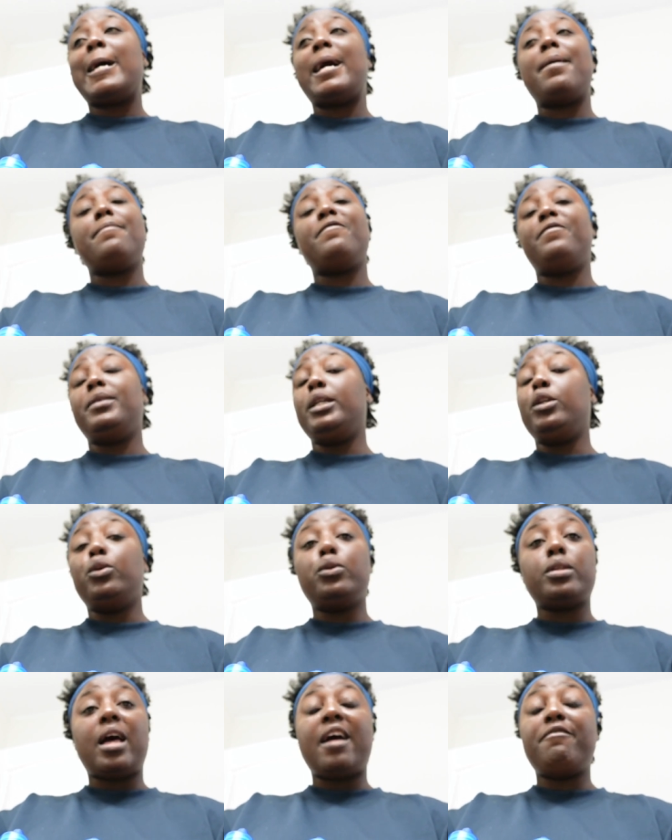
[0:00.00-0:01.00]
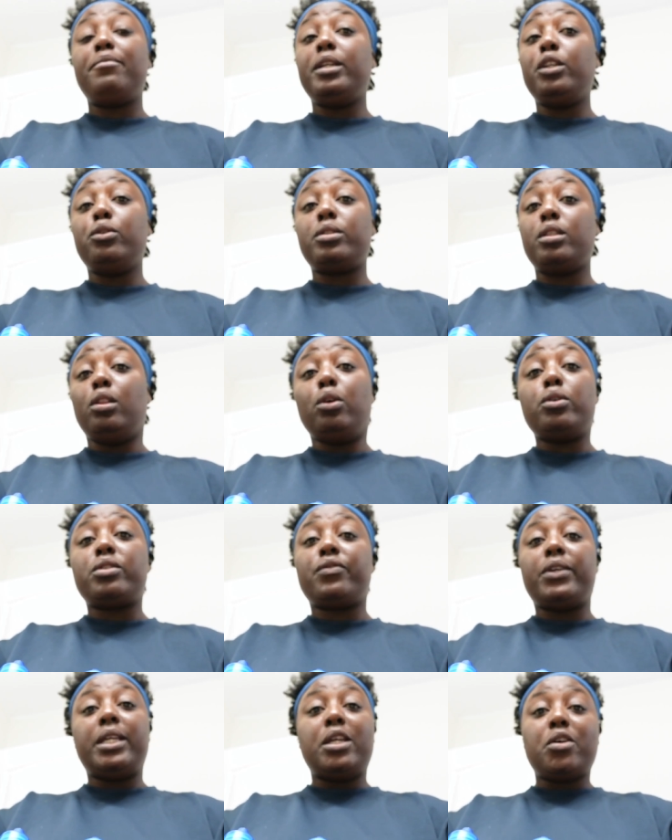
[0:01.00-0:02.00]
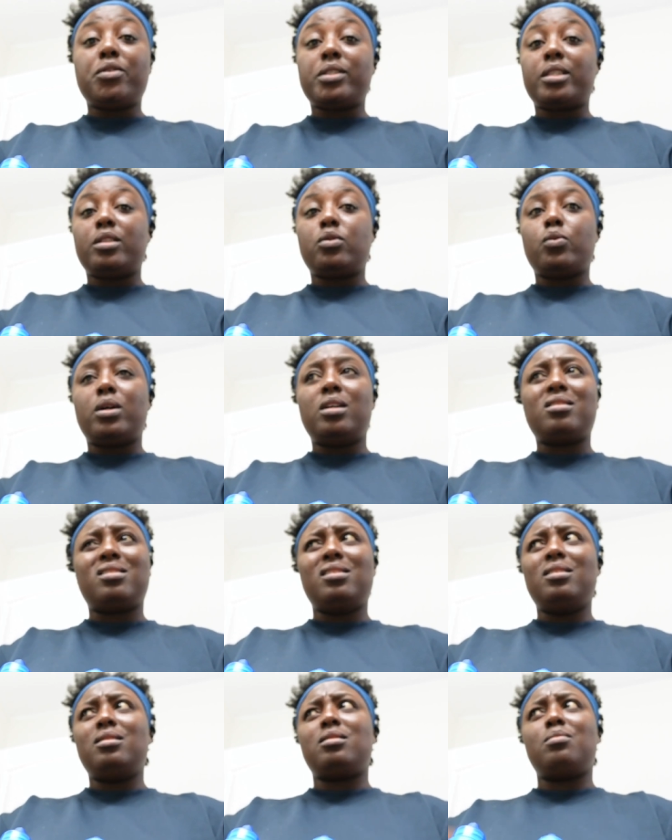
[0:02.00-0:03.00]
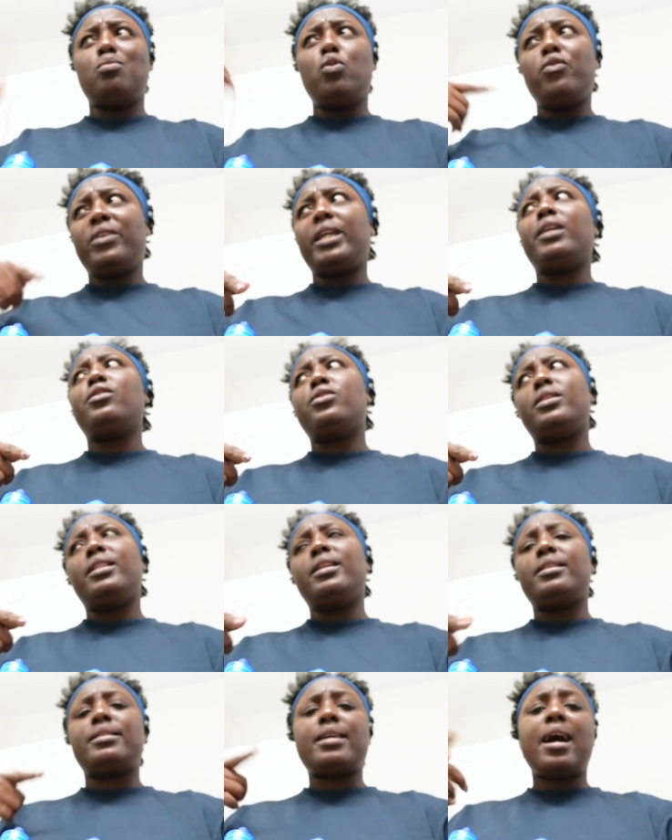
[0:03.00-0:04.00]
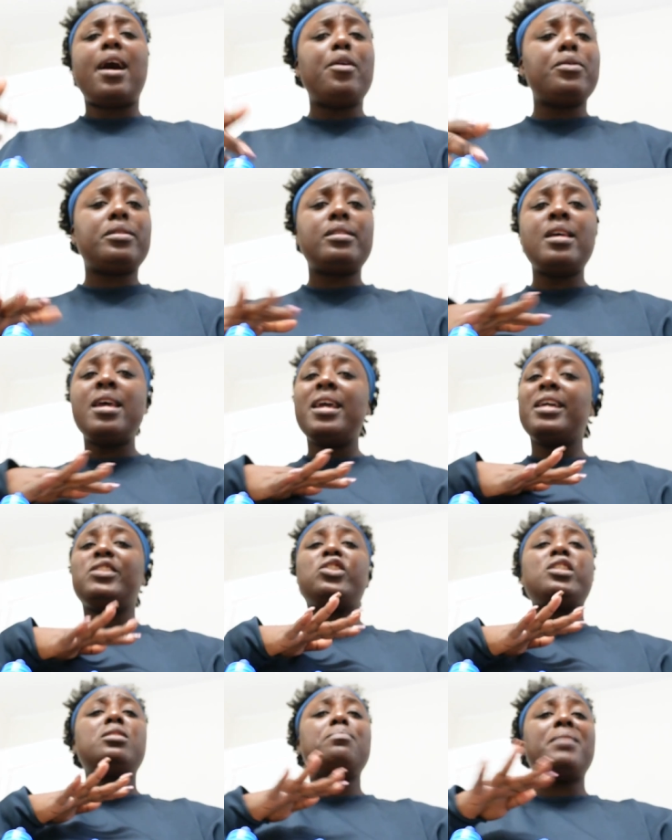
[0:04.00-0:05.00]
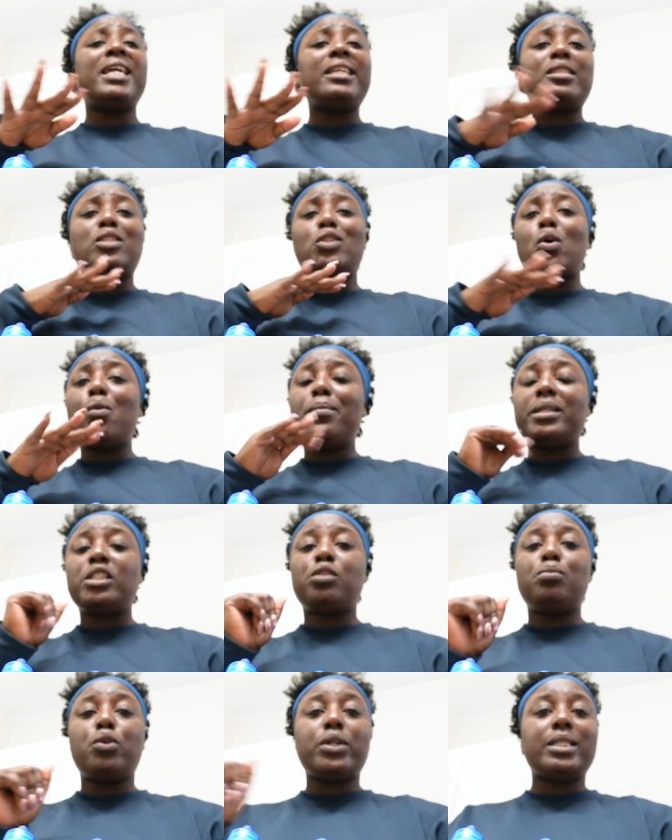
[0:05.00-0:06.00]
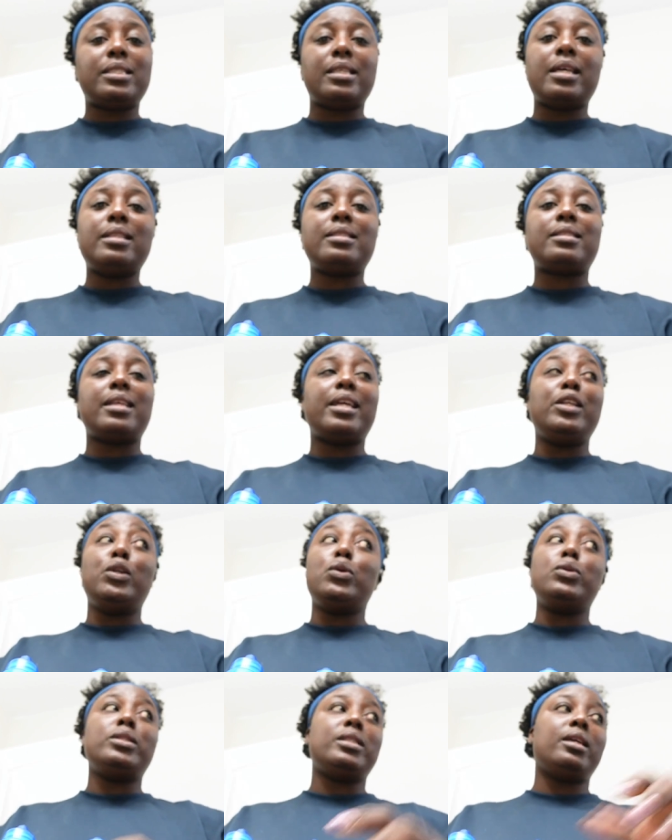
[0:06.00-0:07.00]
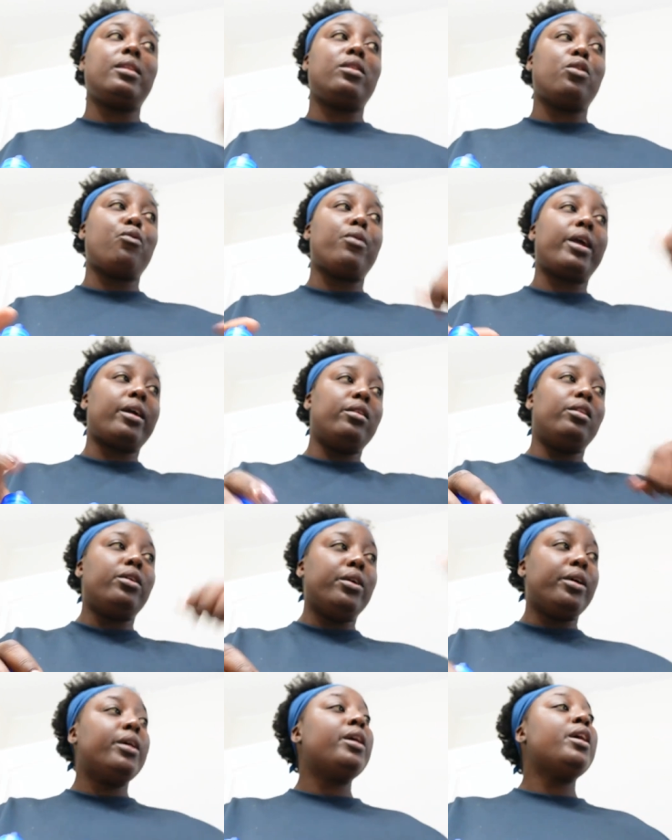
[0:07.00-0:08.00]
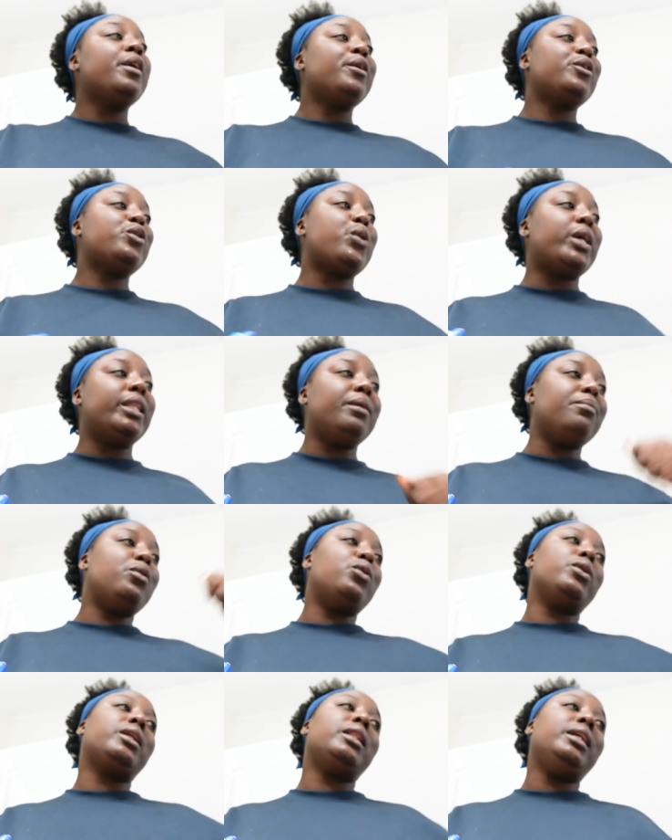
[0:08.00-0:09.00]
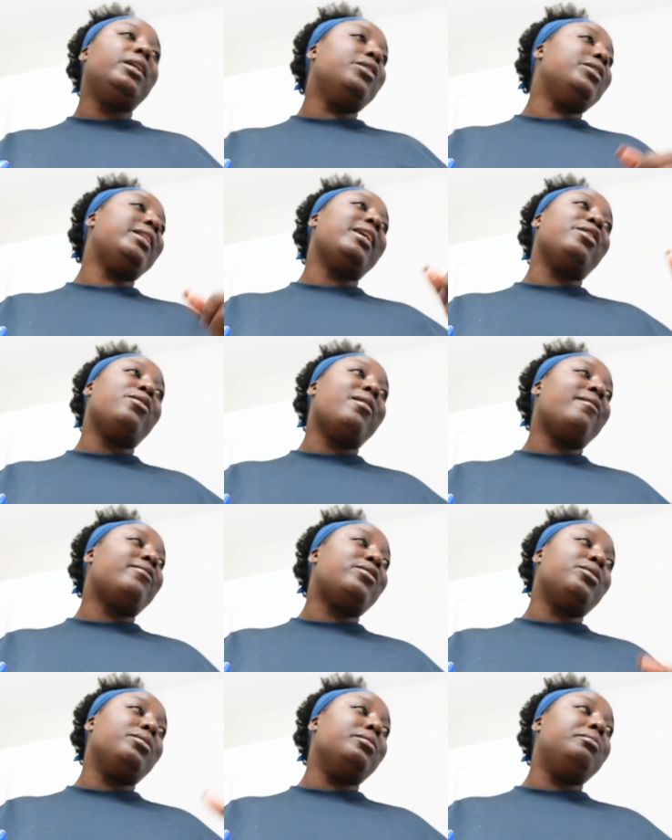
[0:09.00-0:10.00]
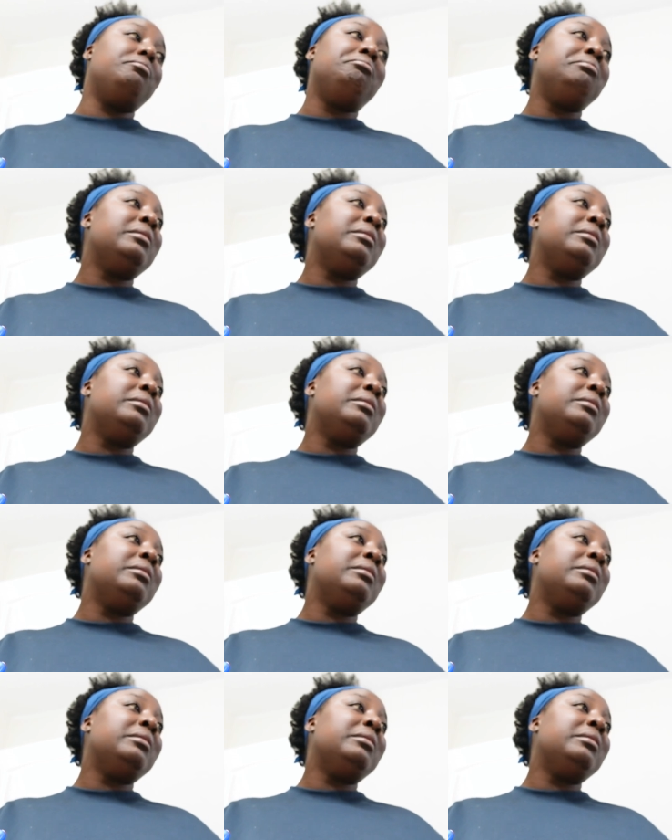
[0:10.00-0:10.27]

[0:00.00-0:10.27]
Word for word: I've been, I've been using those for years as well since moving into this house. It just makes so much more sense than using the regular toilet bowl cleaner that you have to